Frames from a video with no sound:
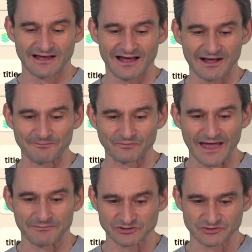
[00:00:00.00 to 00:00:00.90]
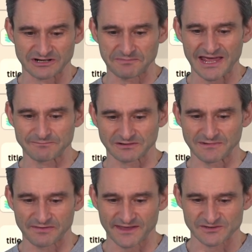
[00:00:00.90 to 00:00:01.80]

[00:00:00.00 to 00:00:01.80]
how much you're going to pay per month.